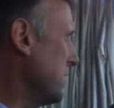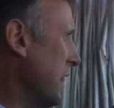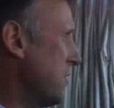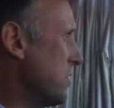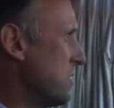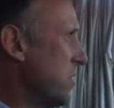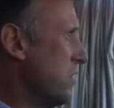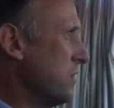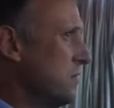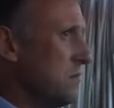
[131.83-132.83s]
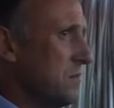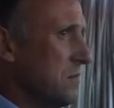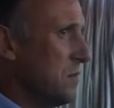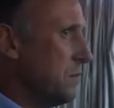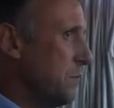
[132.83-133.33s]
he's allowed to turn,
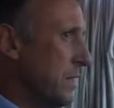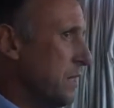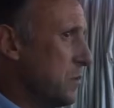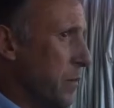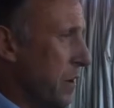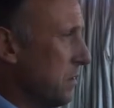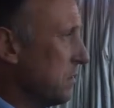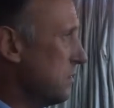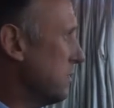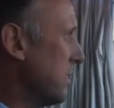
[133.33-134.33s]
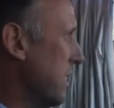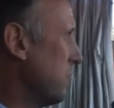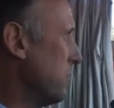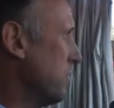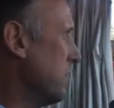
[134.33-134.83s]
pick his spot, and they
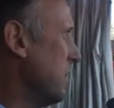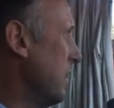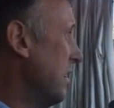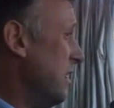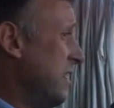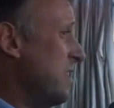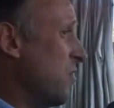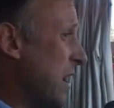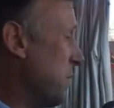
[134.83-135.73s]
get a run of him. And they've done